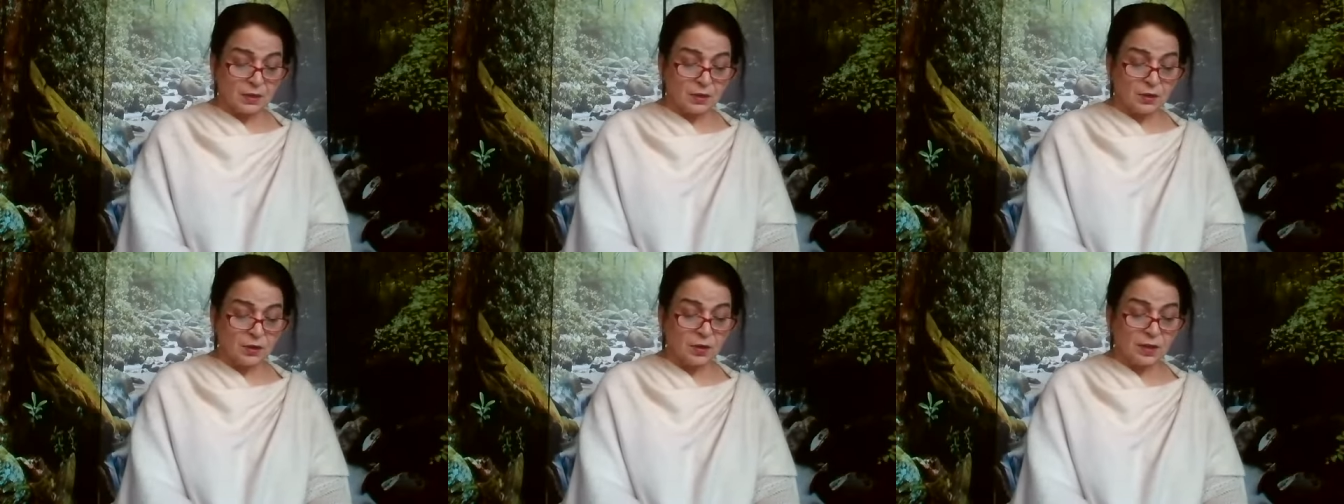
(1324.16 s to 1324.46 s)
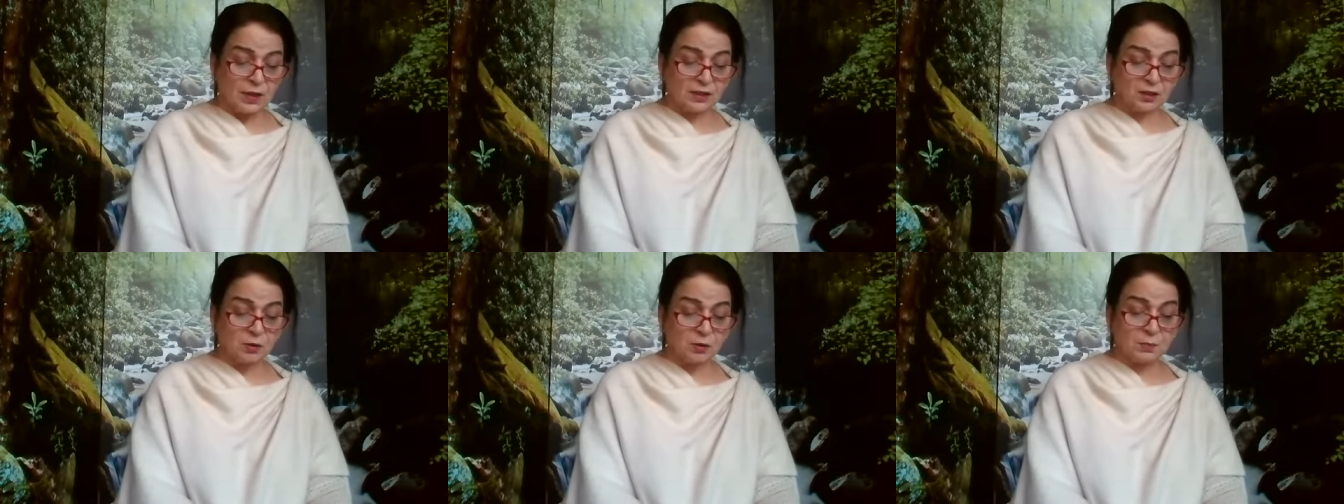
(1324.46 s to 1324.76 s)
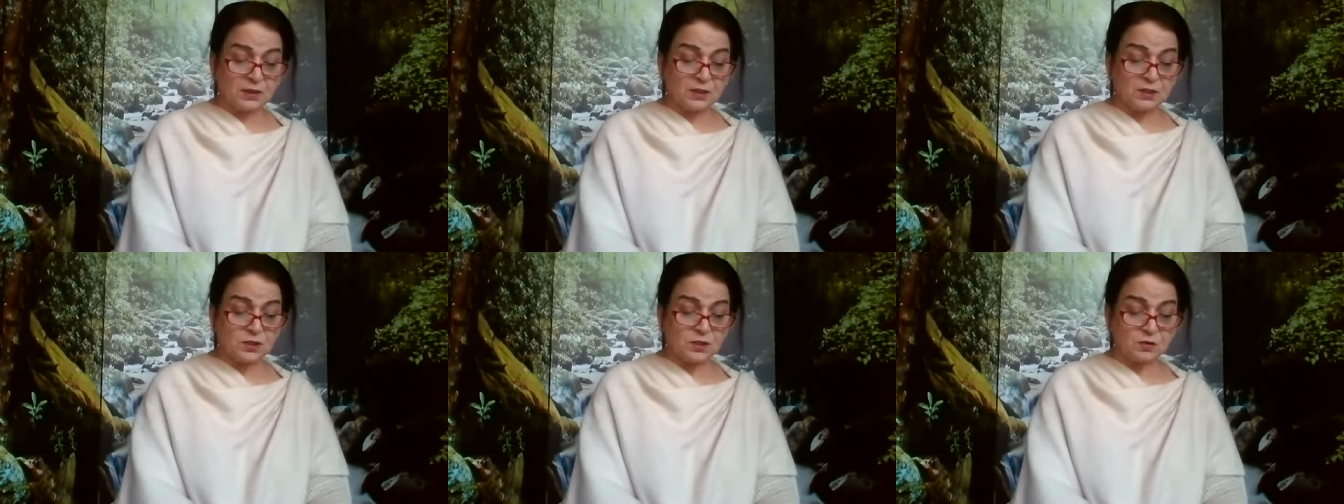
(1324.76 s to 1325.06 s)
Yat
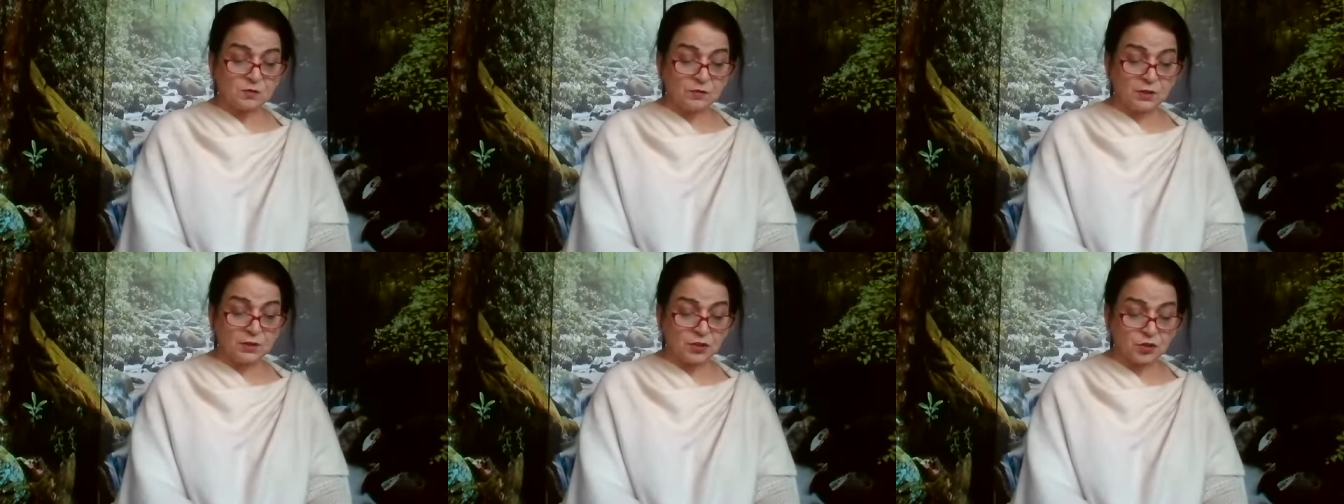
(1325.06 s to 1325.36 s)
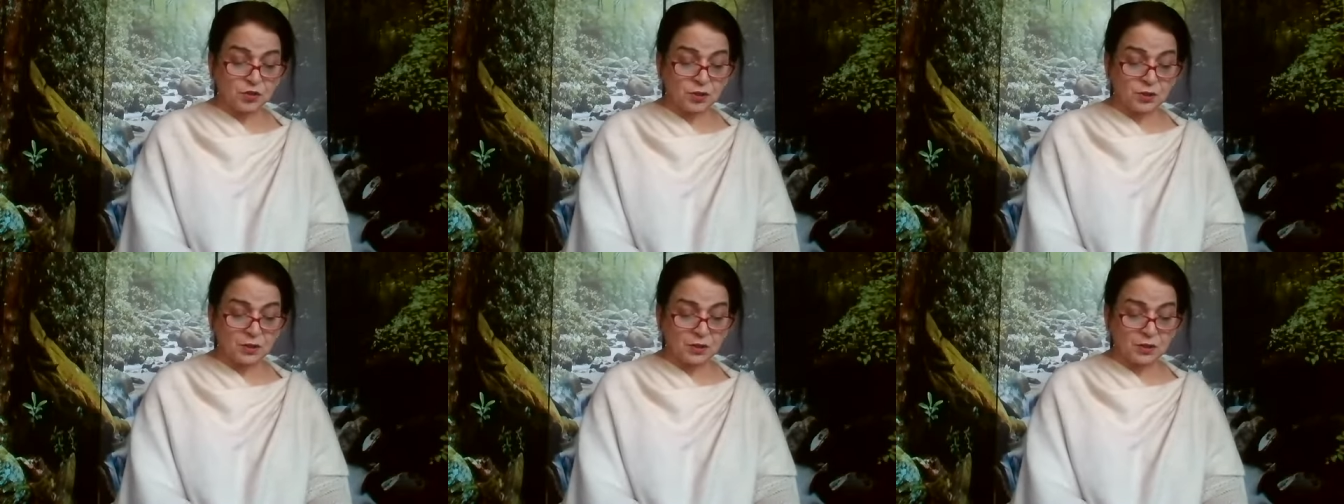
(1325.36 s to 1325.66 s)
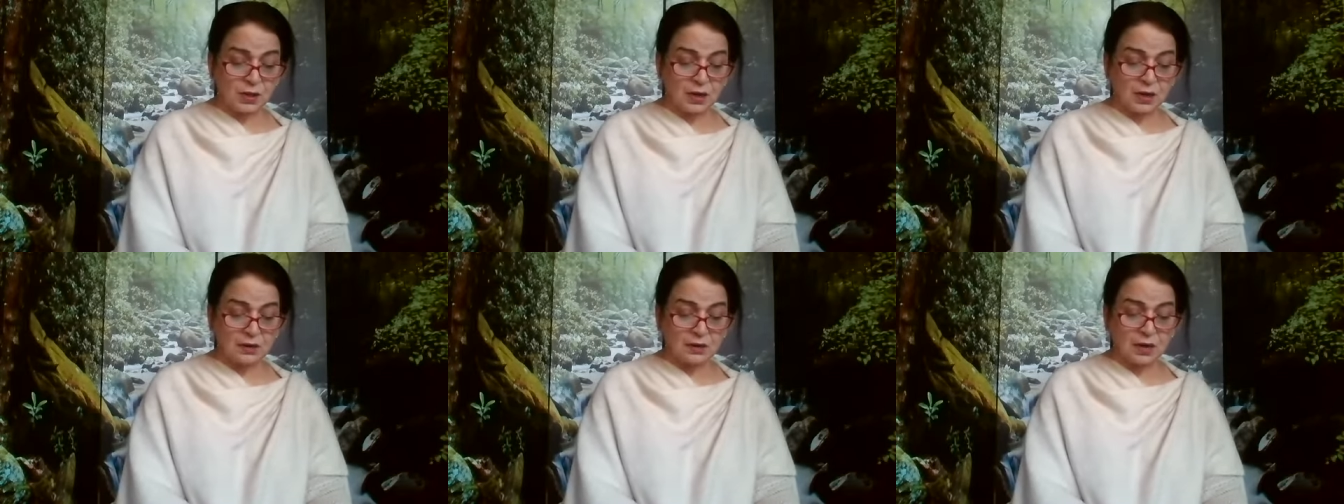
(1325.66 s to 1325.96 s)
means which,
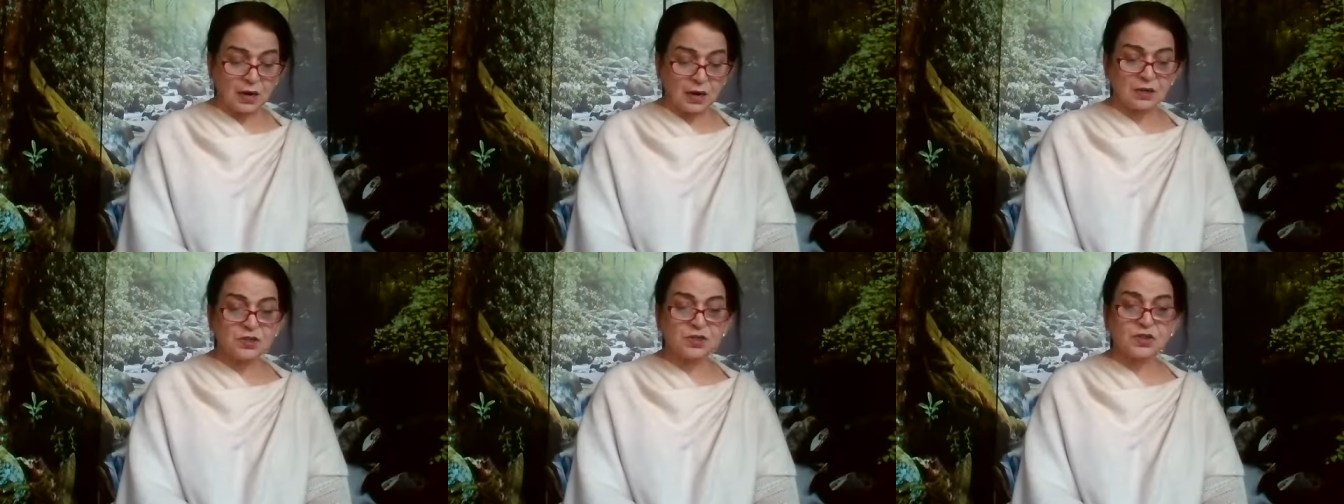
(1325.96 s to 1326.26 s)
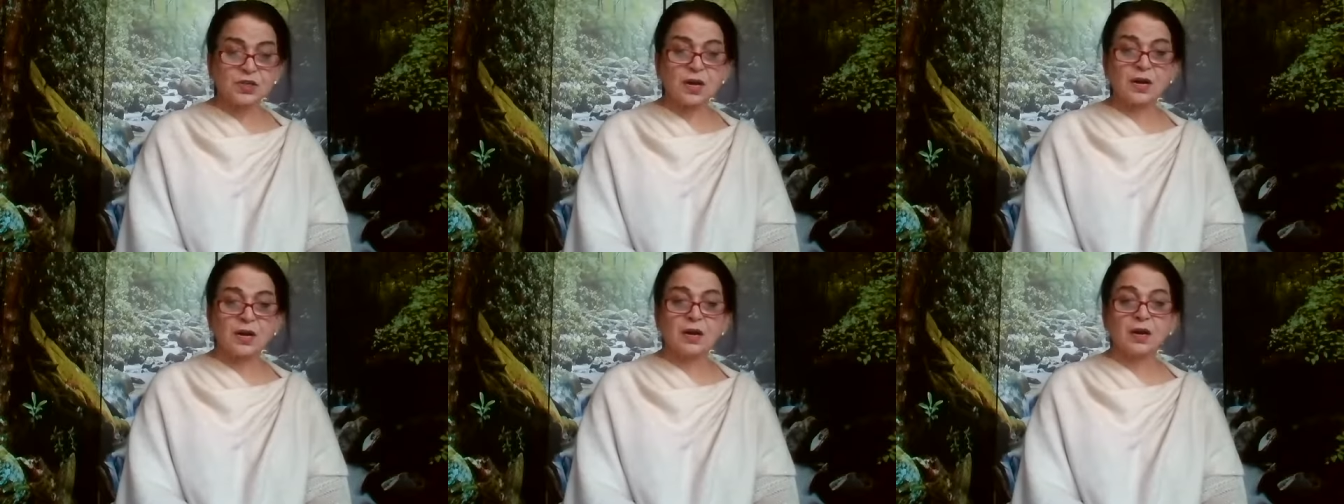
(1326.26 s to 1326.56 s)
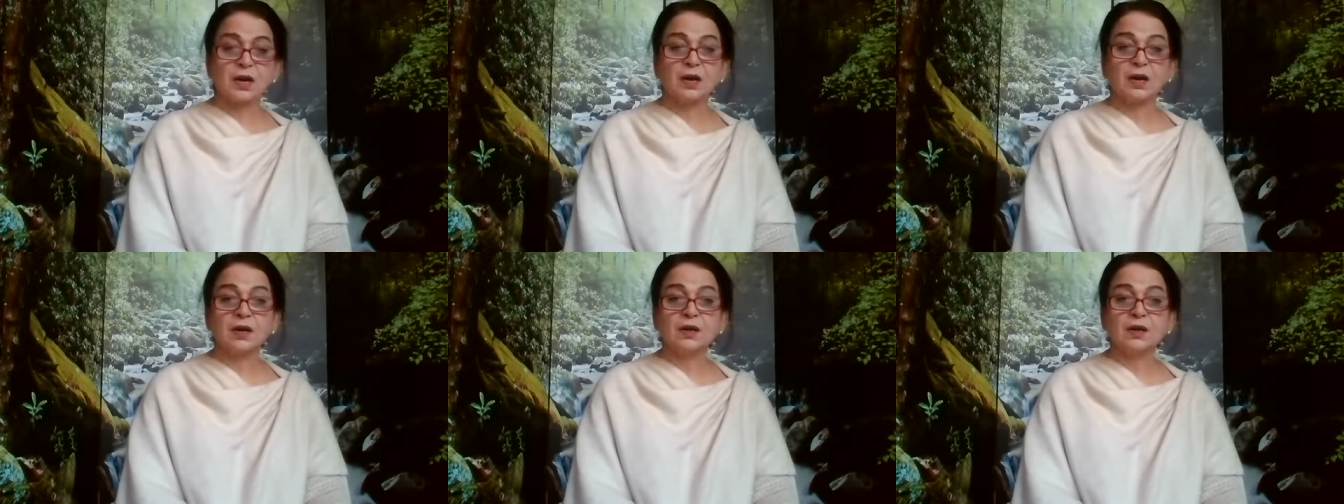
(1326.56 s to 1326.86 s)

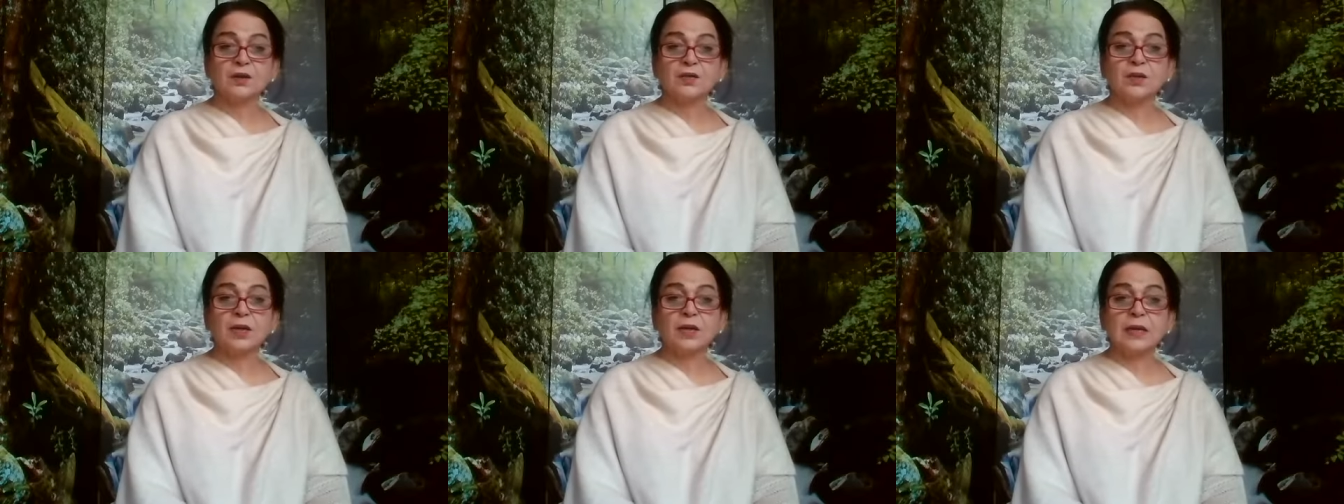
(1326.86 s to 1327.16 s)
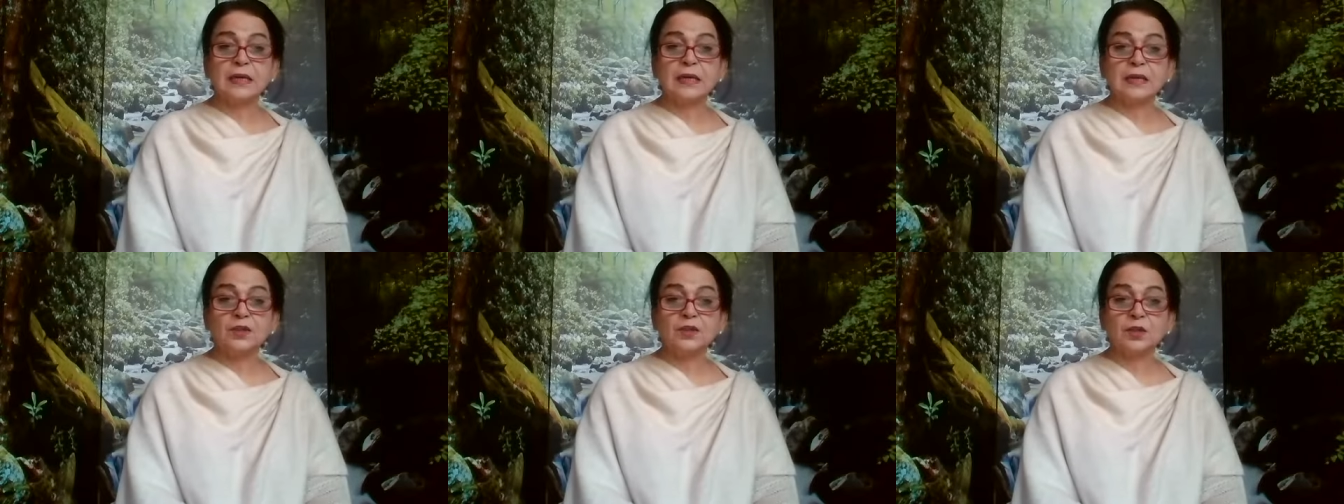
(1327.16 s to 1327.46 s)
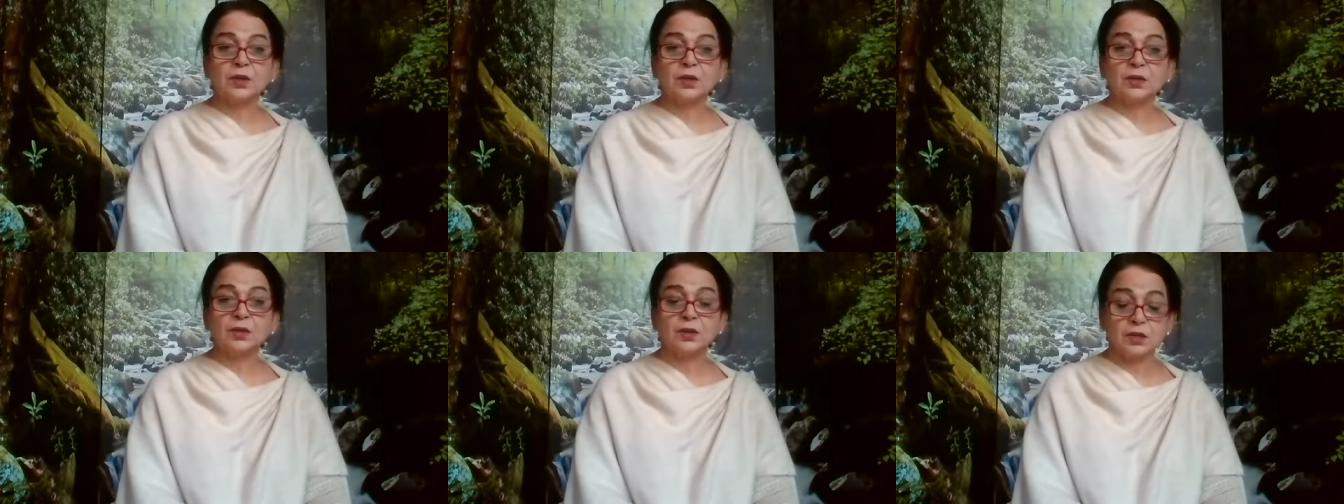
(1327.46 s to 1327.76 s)
akashaha, the
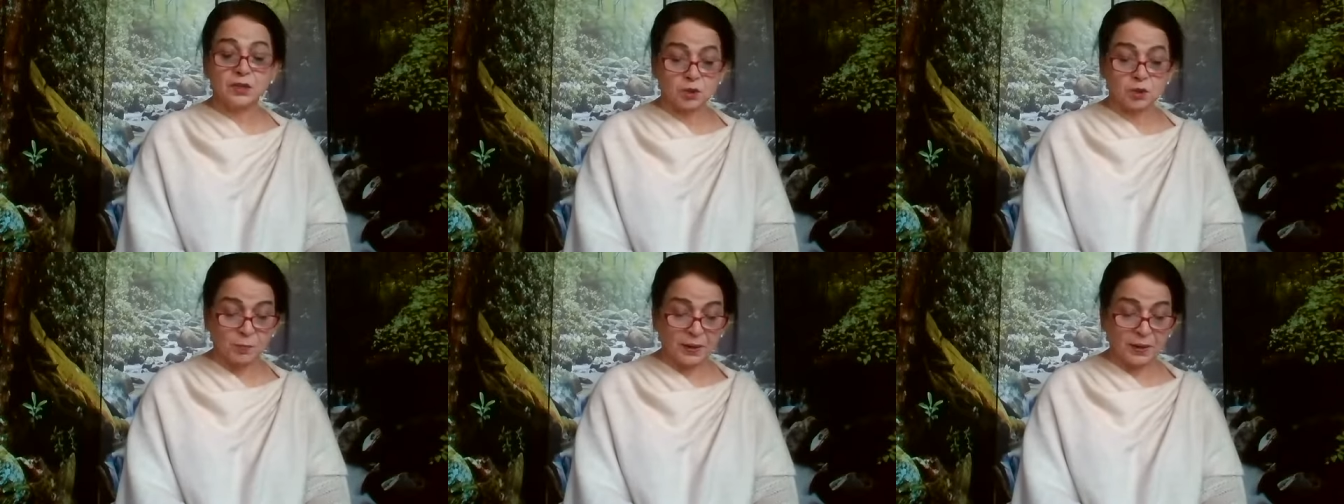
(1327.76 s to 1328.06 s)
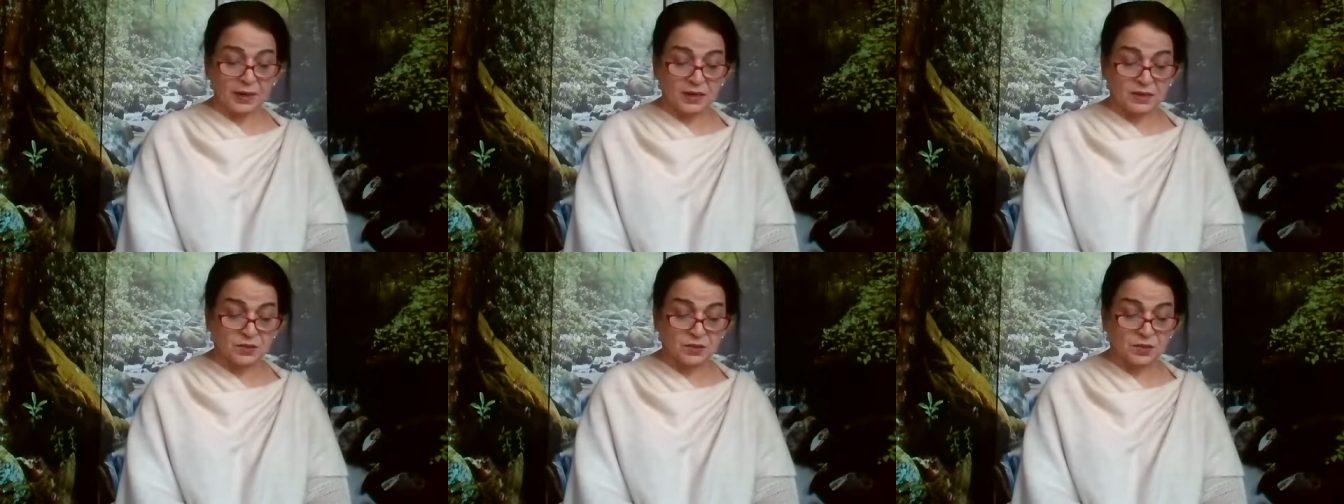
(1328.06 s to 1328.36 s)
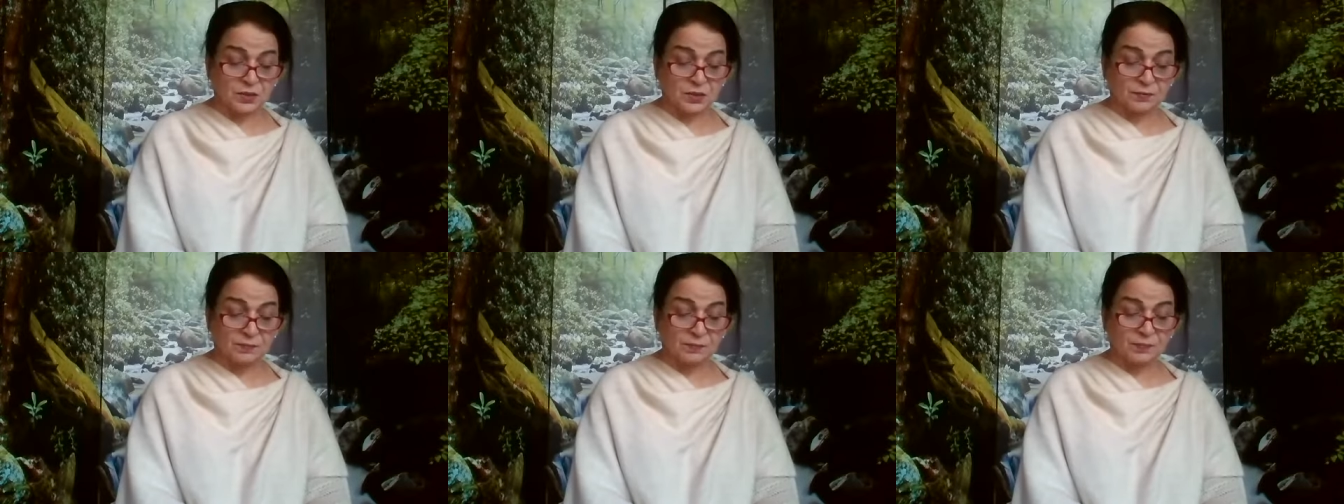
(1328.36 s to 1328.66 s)
ether, the
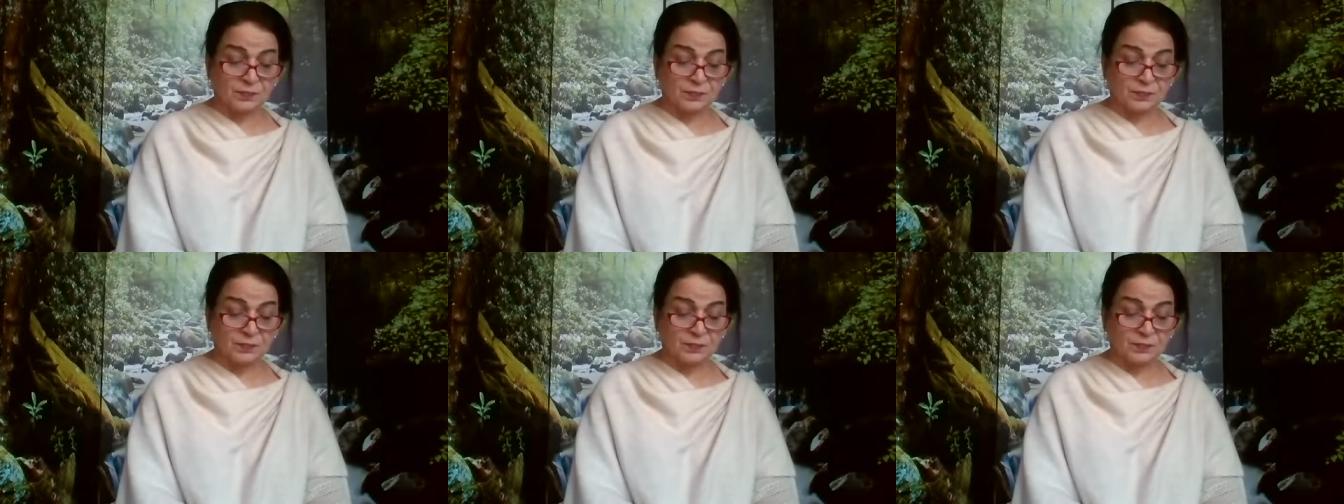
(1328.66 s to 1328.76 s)
space.